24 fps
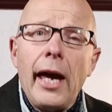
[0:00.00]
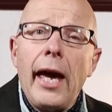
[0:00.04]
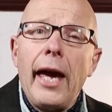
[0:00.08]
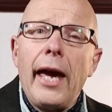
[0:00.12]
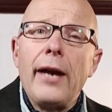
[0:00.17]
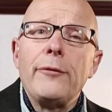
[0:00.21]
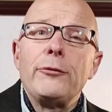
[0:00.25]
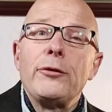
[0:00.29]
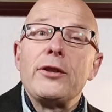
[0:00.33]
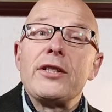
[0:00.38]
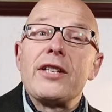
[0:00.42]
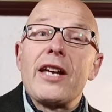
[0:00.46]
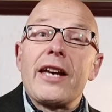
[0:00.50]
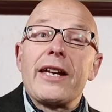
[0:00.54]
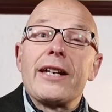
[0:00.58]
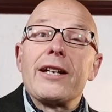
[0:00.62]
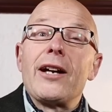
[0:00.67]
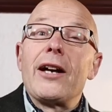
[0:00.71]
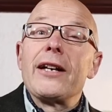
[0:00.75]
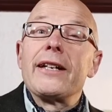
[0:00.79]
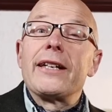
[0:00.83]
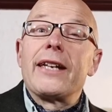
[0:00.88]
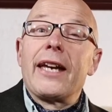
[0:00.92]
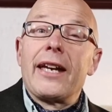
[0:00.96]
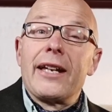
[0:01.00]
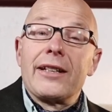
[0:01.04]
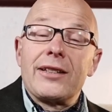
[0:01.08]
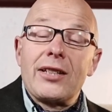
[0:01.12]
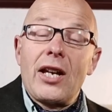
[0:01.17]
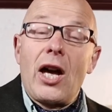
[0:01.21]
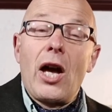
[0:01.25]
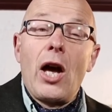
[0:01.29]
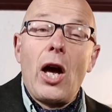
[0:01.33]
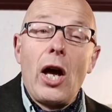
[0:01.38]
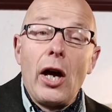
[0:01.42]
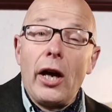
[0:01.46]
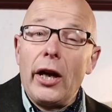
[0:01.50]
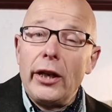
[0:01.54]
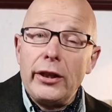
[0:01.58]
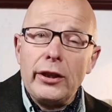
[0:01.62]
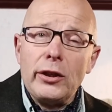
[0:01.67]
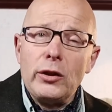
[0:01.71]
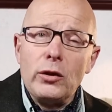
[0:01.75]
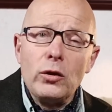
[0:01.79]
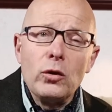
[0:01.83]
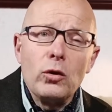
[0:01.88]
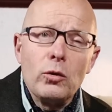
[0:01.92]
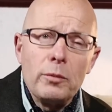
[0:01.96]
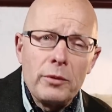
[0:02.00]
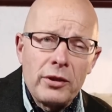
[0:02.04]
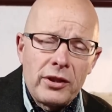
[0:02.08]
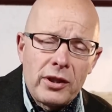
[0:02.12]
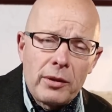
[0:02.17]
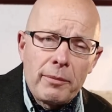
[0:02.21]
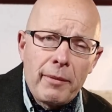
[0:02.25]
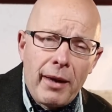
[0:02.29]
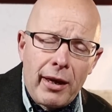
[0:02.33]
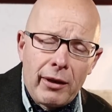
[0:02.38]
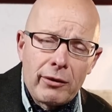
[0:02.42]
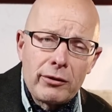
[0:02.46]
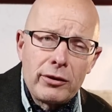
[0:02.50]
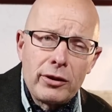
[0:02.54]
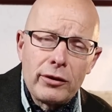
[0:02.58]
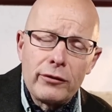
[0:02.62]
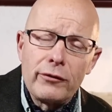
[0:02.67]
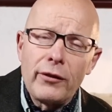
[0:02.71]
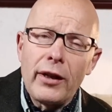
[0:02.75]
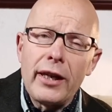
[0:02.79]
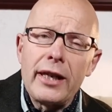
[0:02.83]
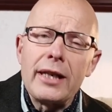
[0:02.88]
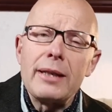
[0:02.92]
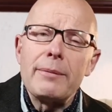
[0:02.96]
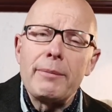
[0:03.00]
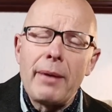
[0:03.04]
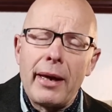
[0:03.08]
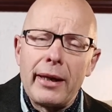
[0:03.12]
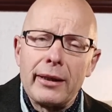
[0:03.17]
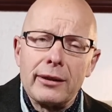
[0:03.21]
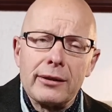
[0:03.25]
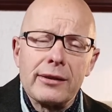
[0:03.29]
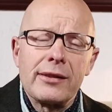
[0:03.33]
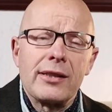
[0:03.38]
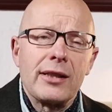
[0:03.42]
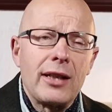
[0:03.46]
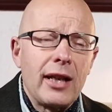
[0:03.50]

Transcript: Every day I get uh, an enormous amount of emails,